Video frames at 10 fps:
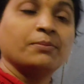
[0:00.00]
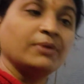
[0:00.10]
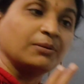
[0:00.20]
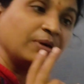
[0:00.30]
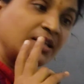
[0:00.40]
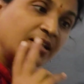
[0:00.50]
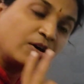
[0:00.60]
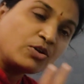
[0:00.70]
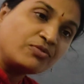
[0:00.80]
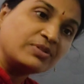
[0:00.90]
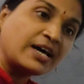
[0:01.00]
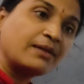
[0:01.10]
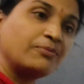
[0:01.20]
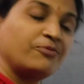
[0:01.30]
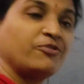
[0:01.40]
Maybe they
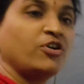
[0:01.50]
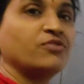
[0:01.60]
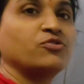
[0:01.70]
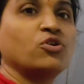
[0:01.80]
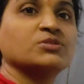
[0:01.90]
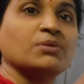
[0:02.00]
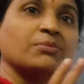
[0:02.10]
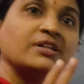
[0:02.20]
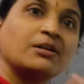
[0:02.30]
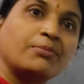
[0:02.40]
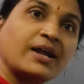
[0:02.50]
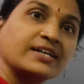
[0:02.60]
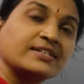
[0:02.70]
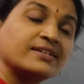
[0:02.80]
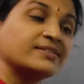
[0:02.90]
are free of cost, maybe they are
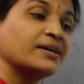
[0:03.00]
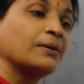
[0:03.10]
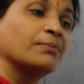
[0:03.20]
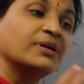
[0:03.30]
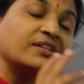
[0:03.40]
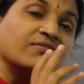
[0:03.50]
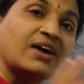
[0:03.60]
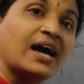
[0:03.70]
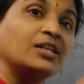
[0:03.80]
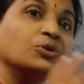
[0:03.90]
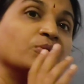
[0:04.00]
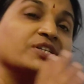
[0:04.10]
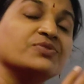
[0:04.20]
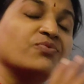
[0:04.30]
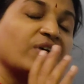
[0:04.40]
priceless, but the value
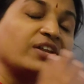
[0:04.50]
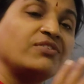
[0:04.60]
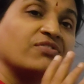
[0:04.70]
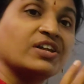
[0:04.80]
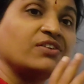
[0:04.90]
is very